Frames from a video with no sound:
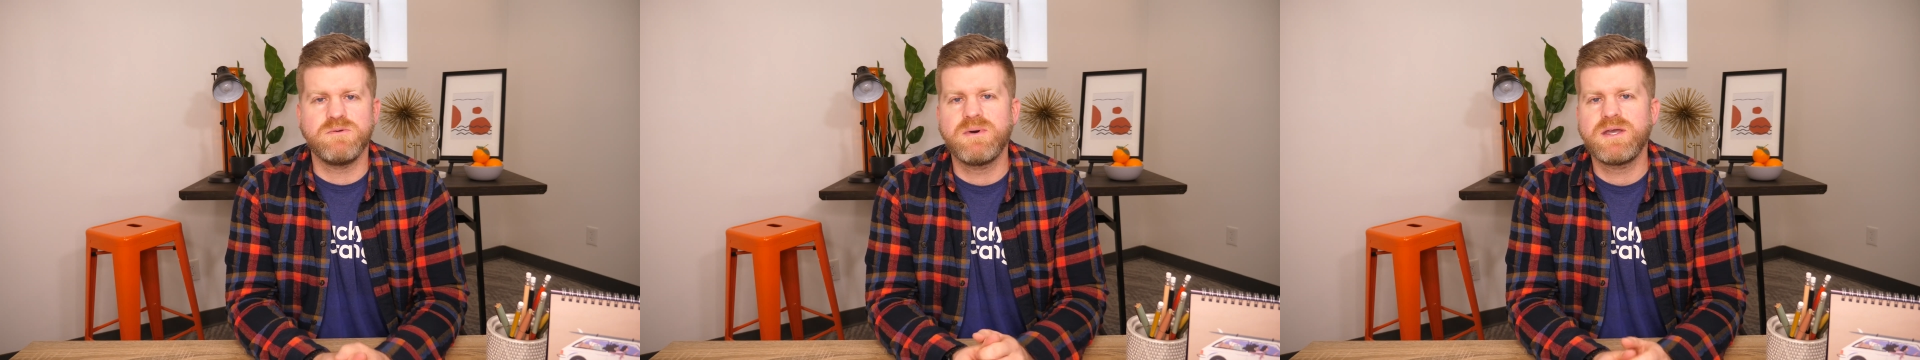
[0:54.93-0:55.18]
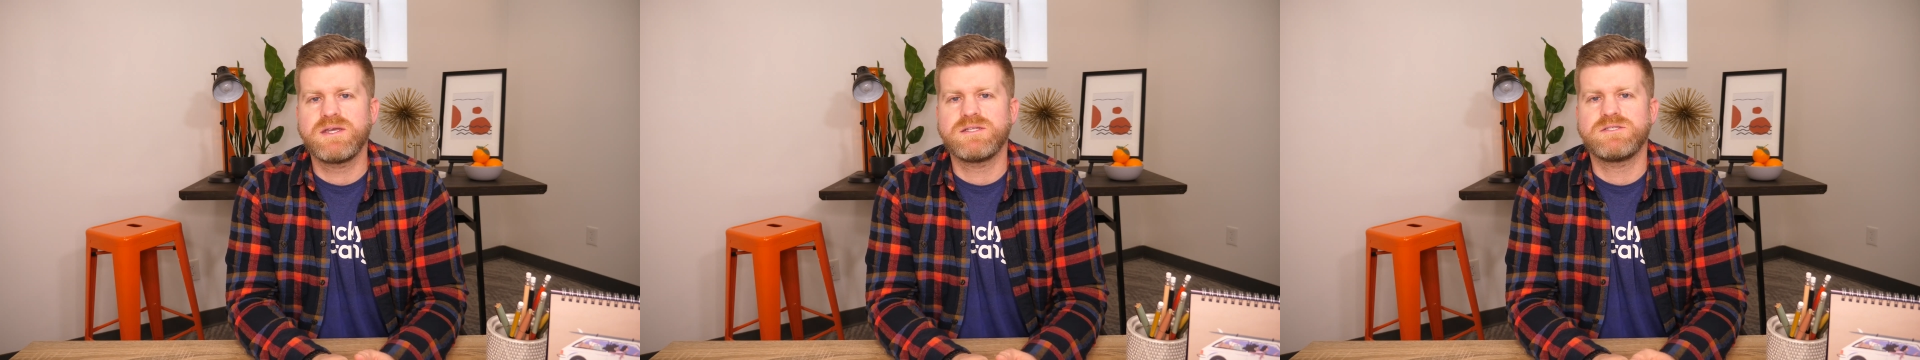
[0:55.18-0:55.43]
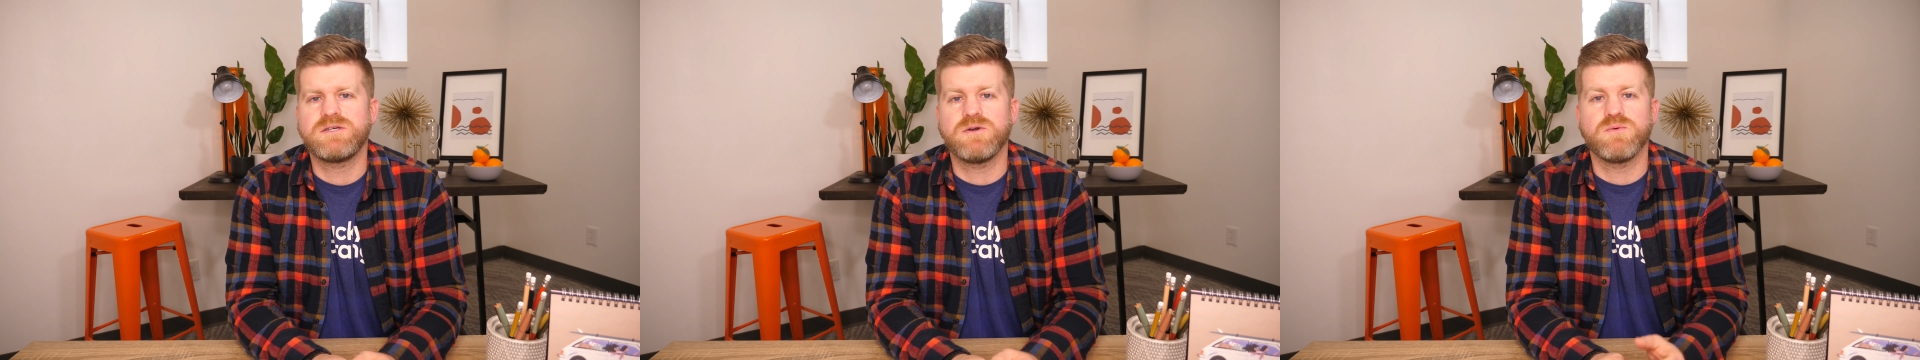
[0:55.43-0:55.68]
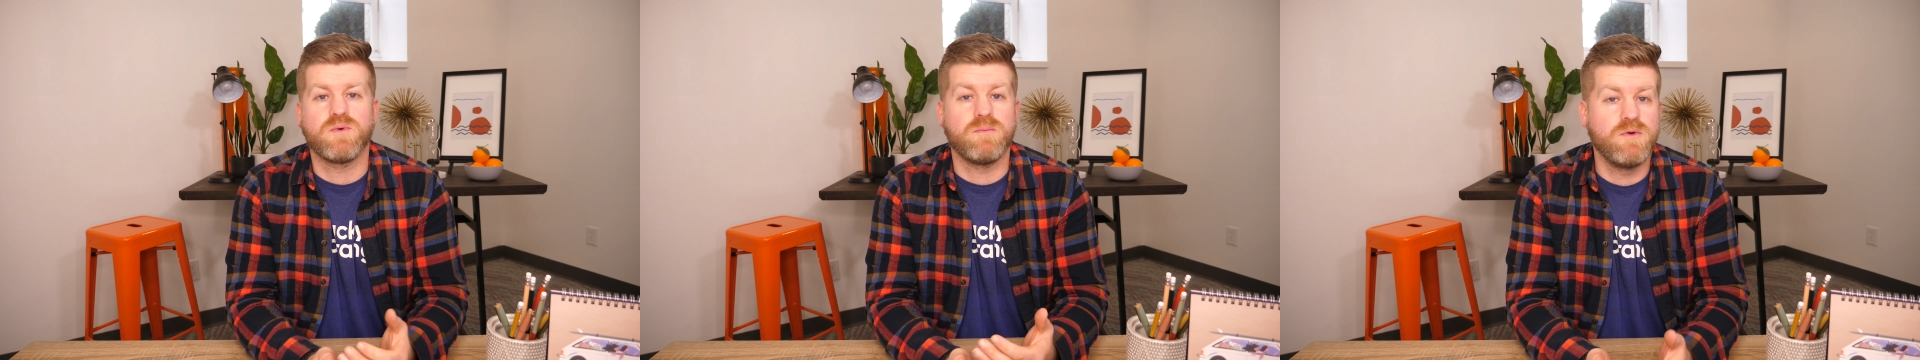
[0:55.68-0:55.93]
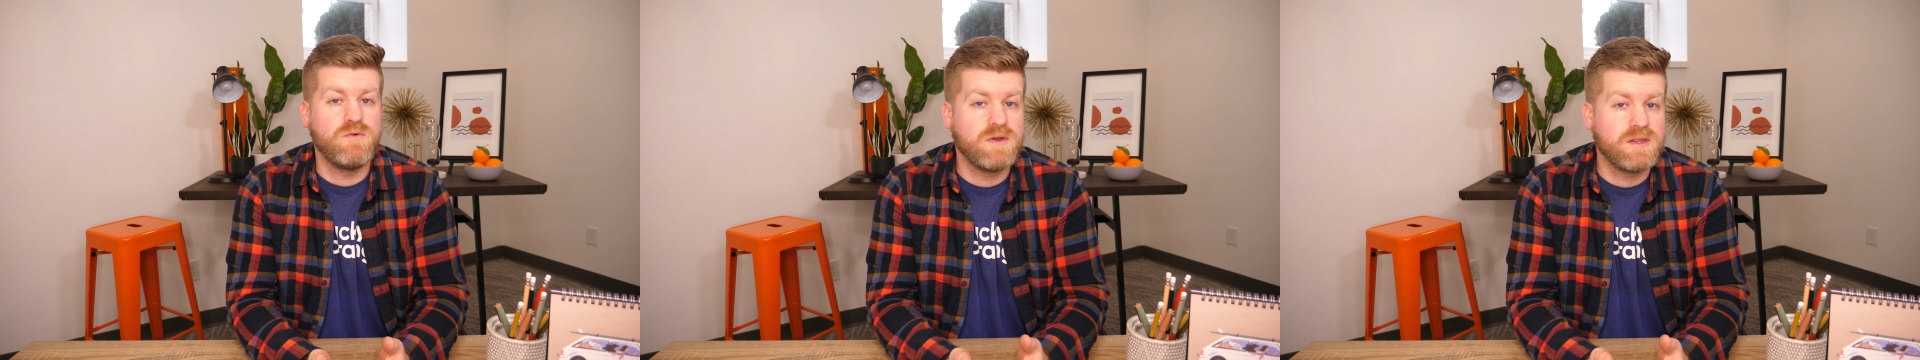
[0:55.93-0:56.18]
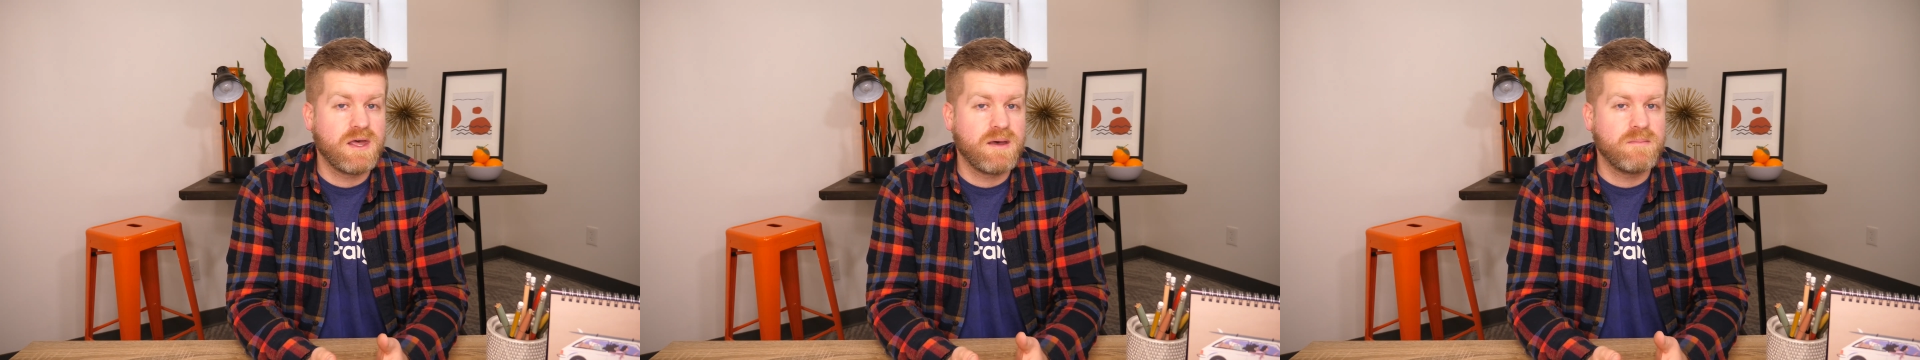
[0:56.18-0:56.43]
you might consider
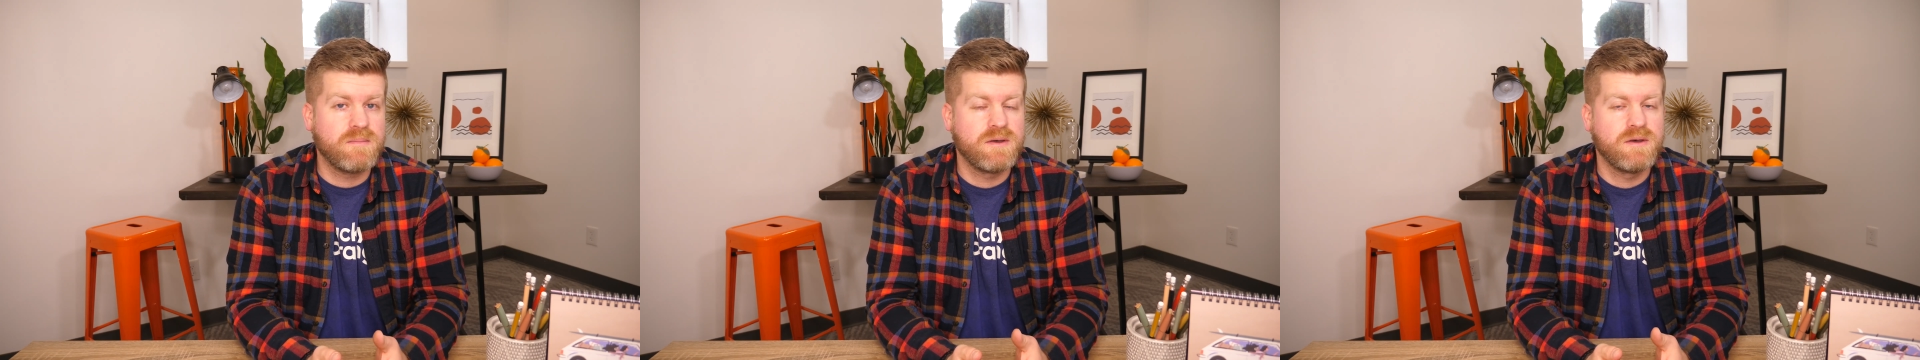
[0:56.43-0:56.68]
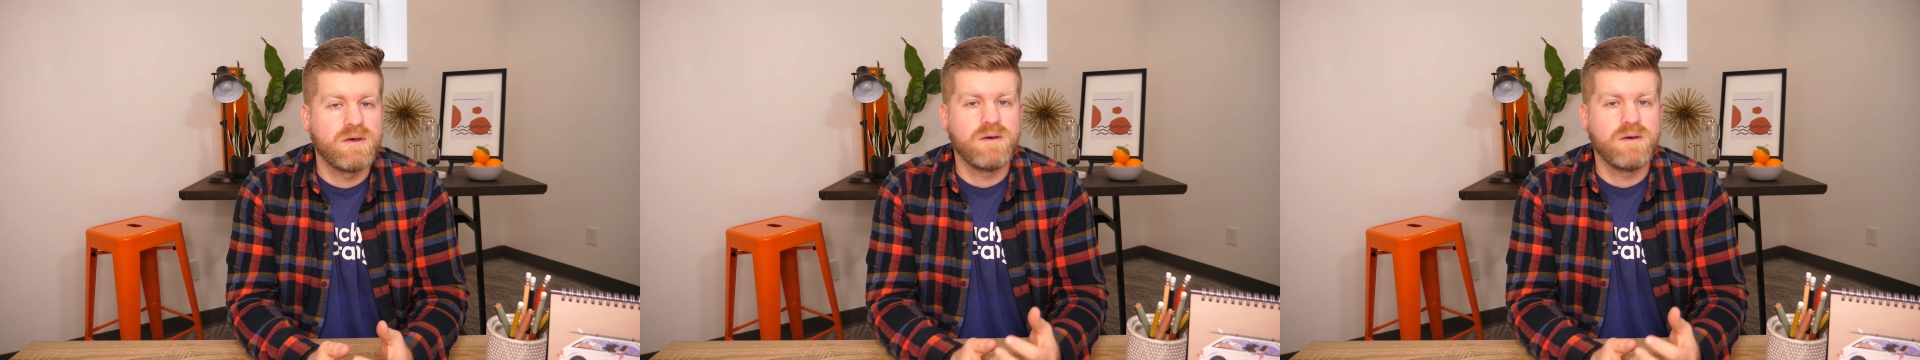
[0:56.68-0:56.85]
removing them,